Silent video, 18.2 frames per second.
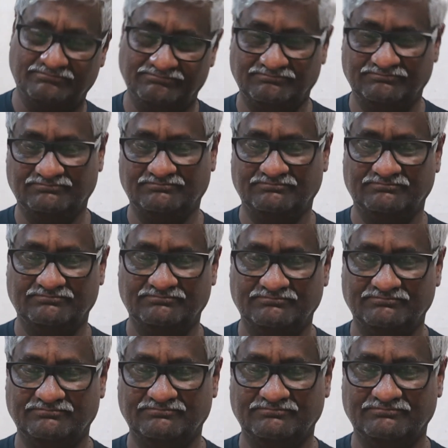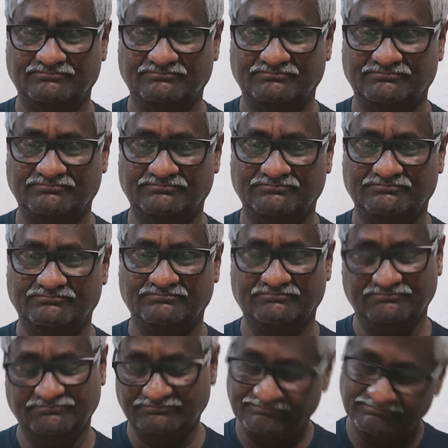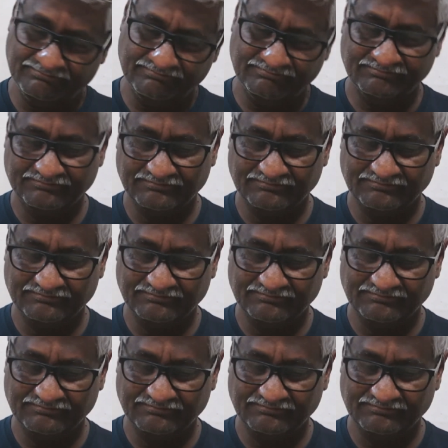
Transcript: Nothing is said.